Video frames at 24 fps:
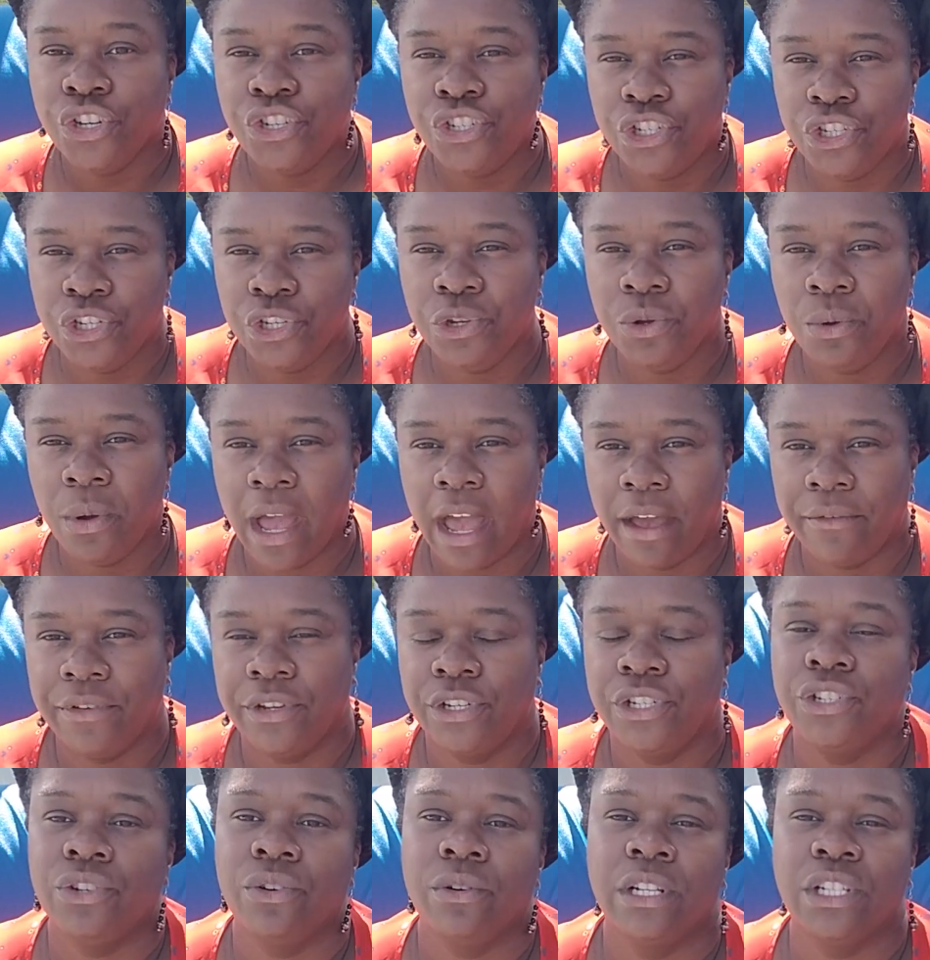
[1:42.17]
do you have
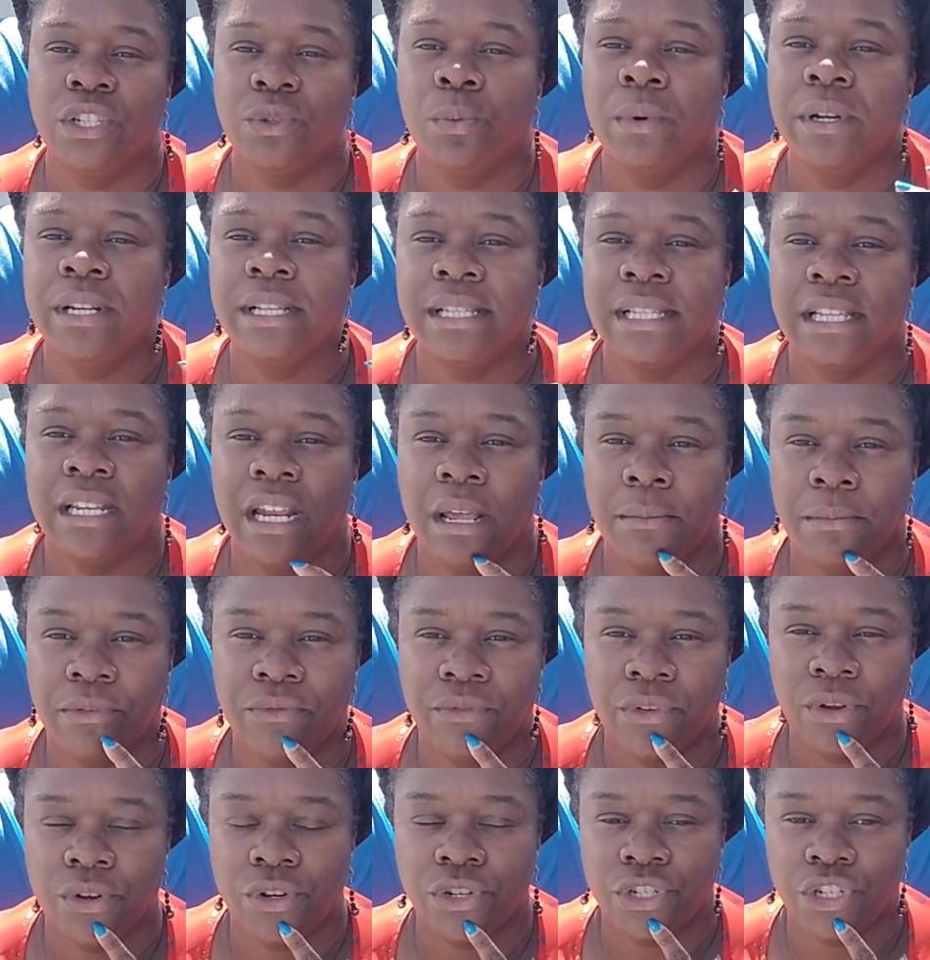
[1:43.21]
insurance? What is the name
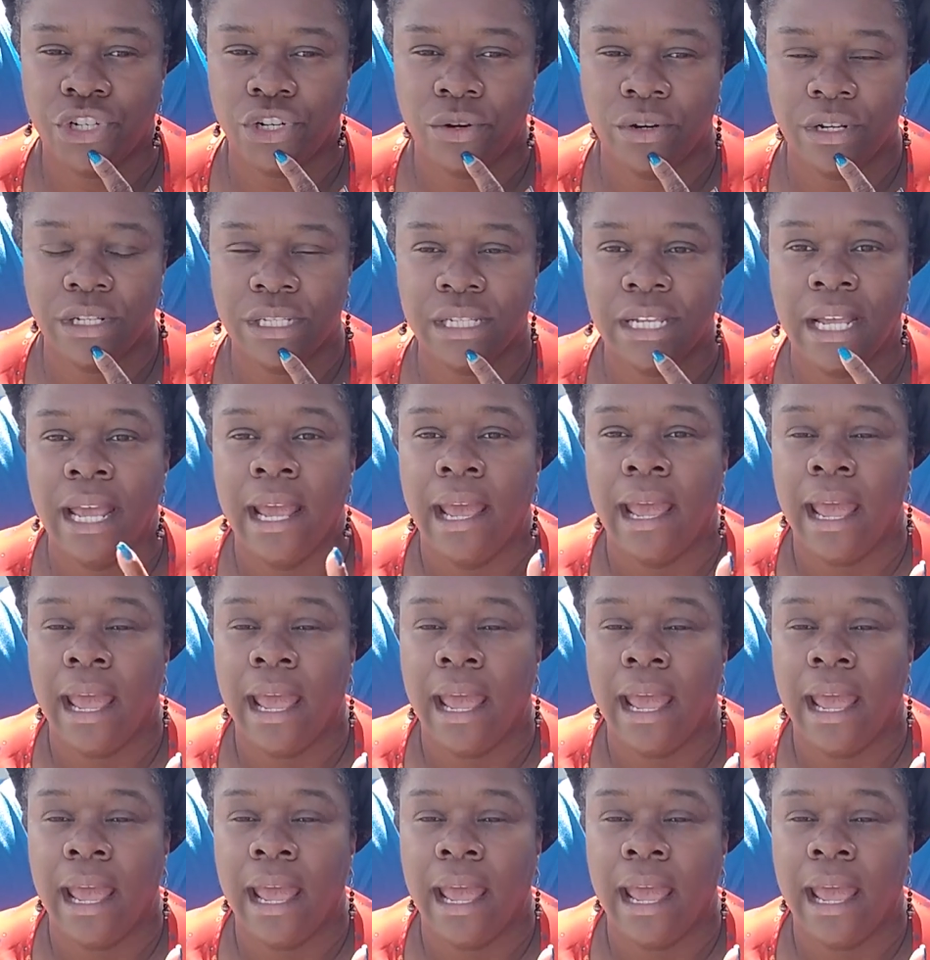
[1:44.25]
of your insurance?